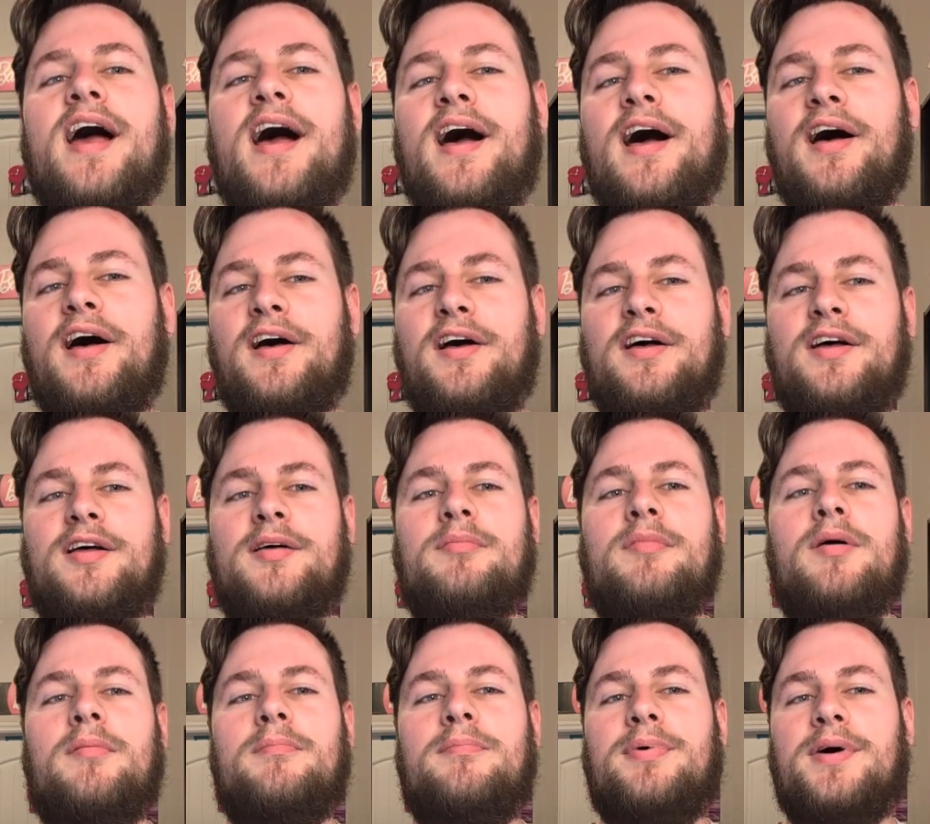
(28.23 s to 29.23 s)

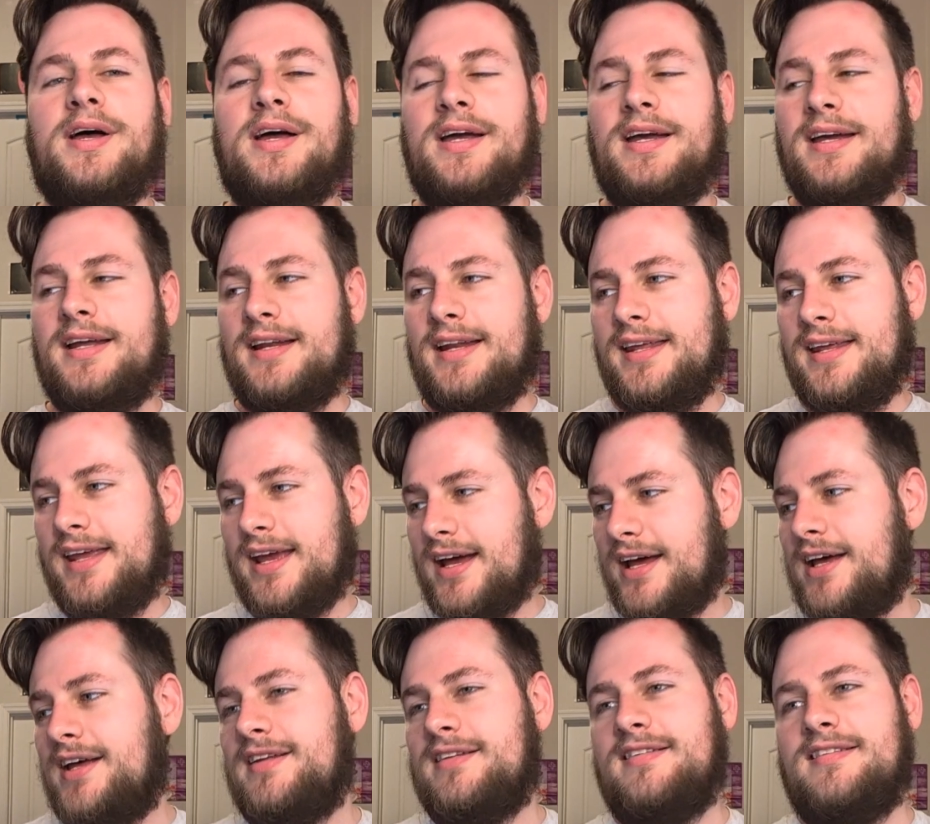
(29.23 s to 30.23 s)
But
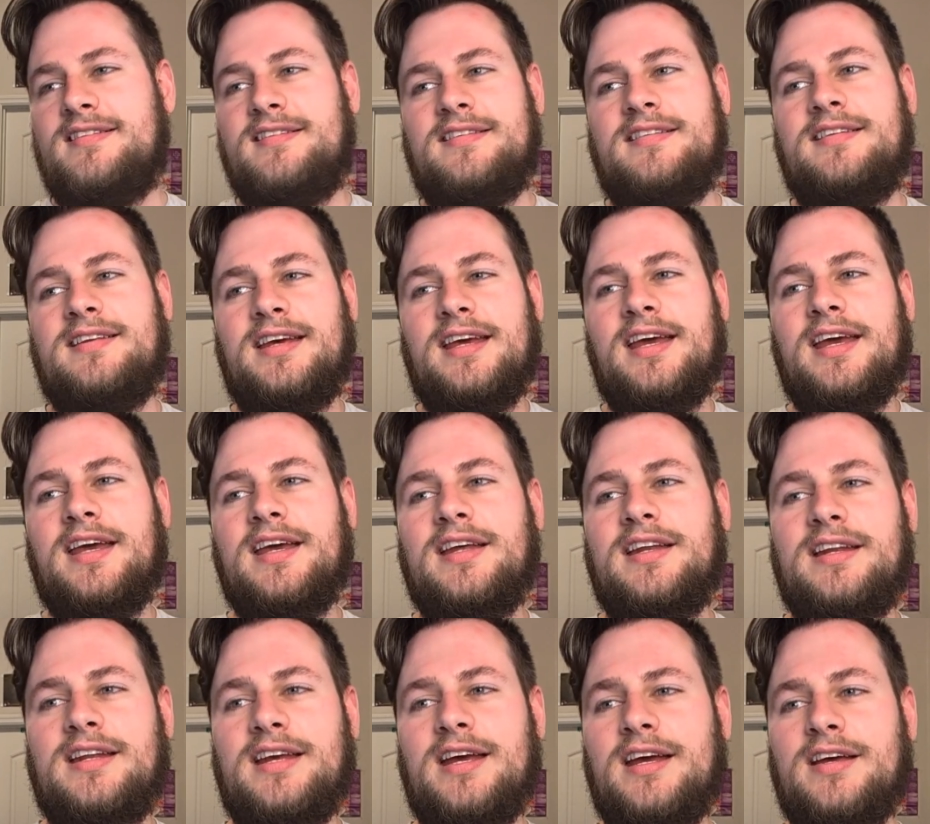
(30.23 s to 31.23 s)
yes,
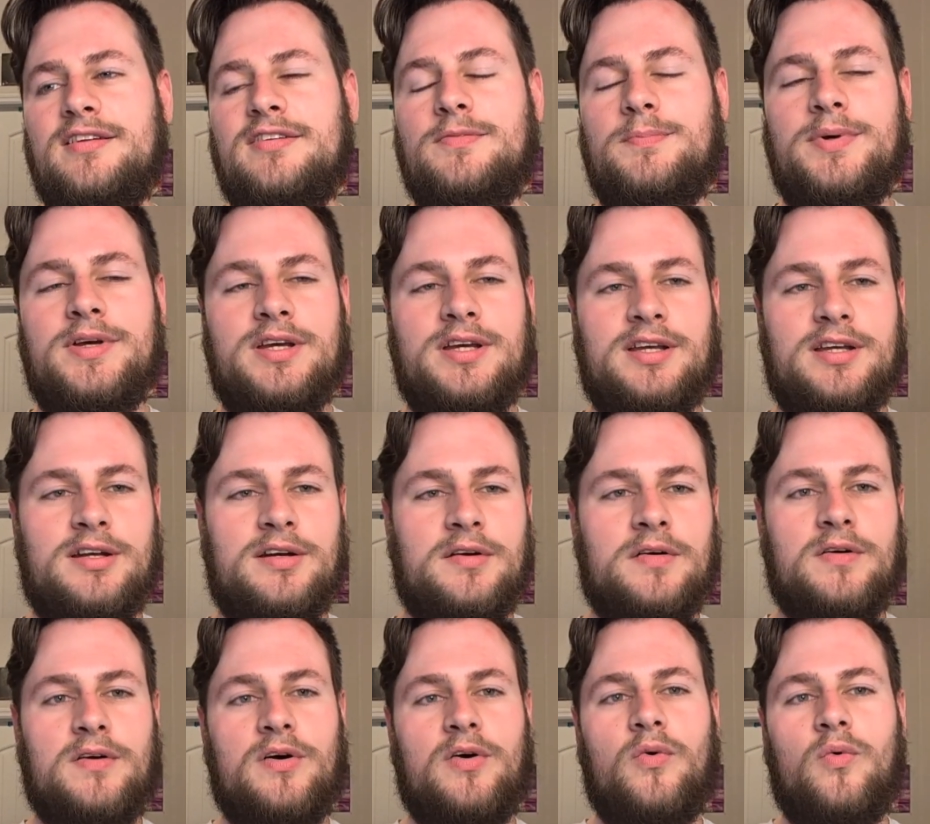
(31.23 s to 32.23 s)
it has
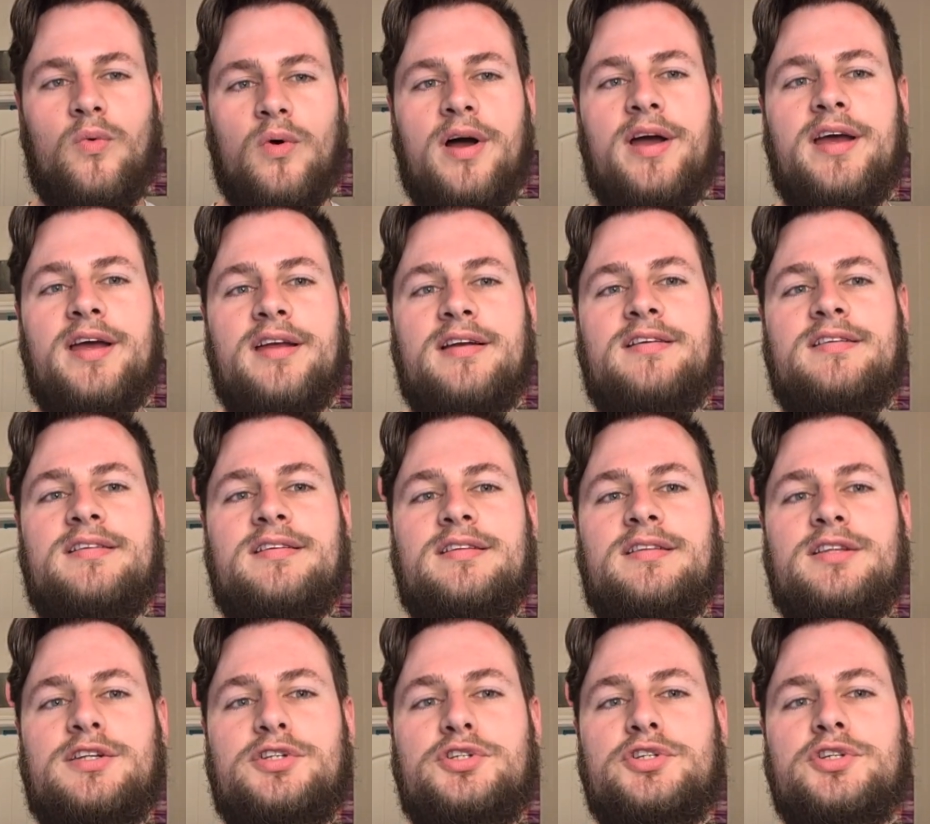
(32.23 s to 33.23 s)
been quite
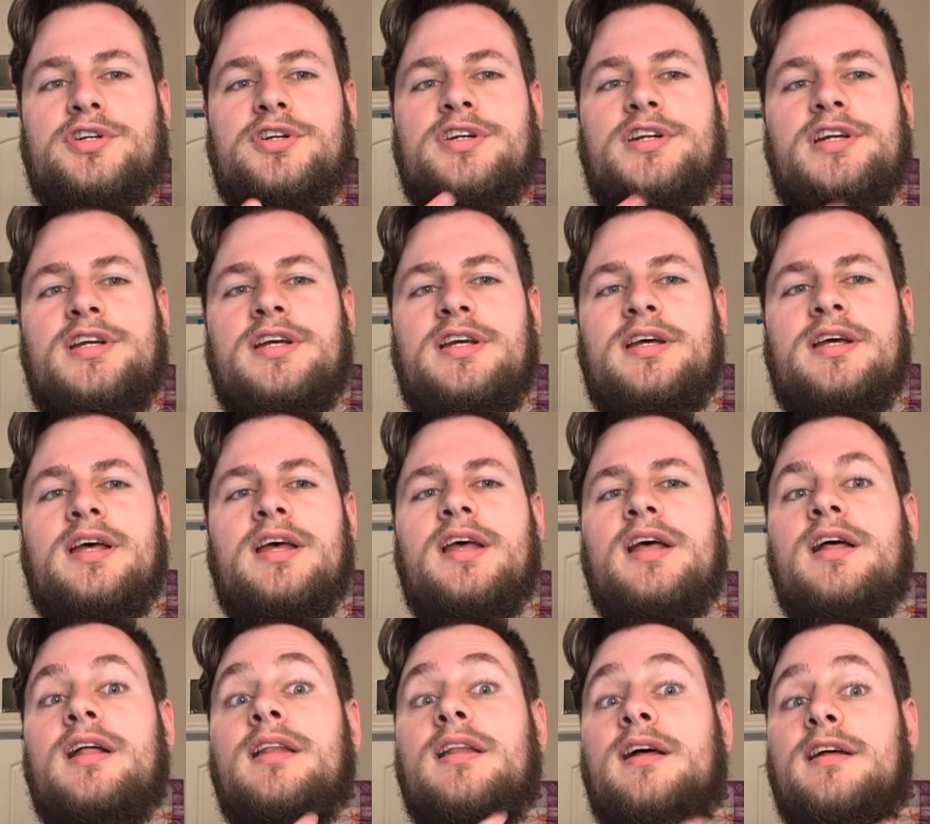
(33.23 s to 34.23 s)
the journey.
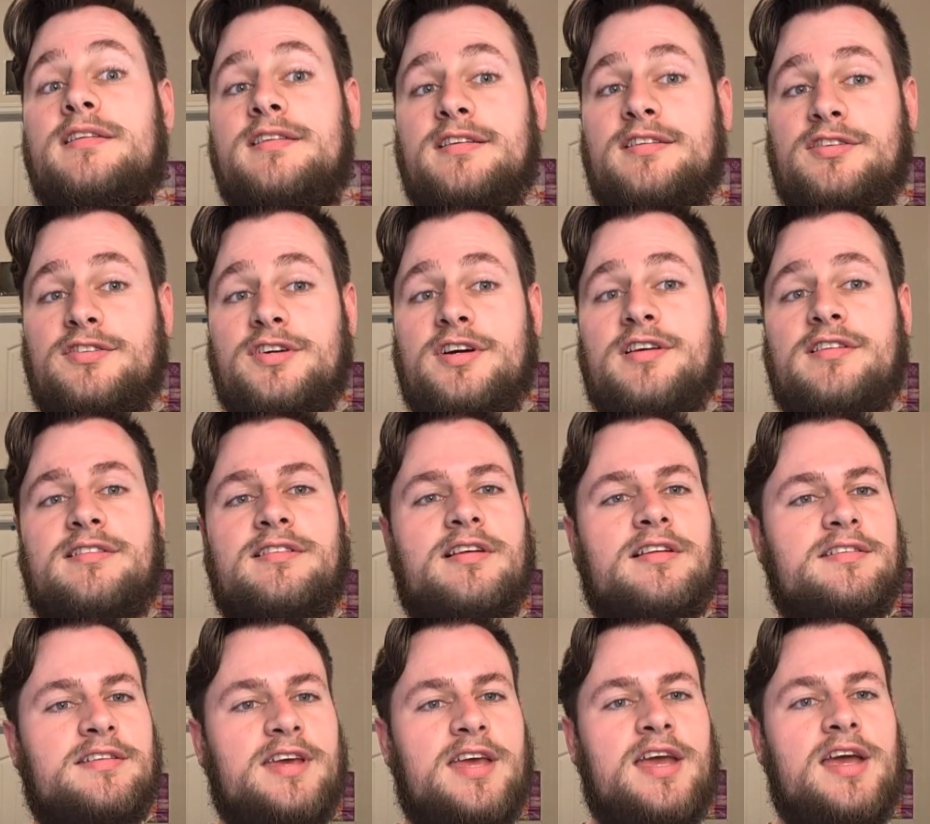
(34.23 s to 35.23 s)
Lots of stress,
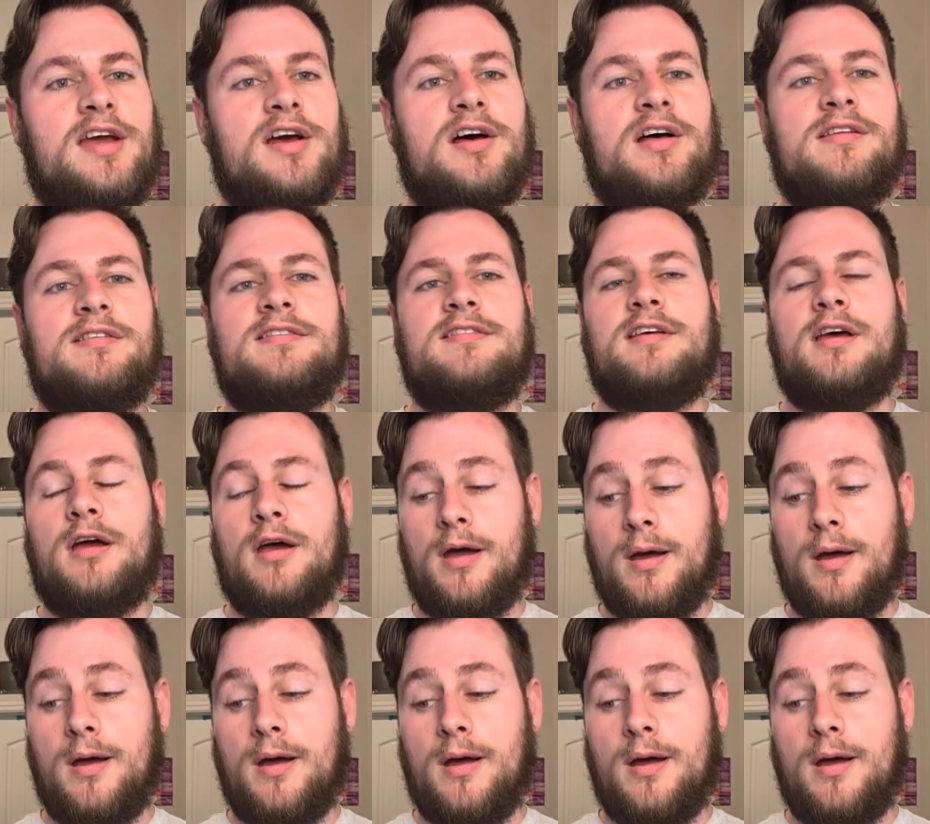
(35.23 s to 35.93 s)
lots of chaos.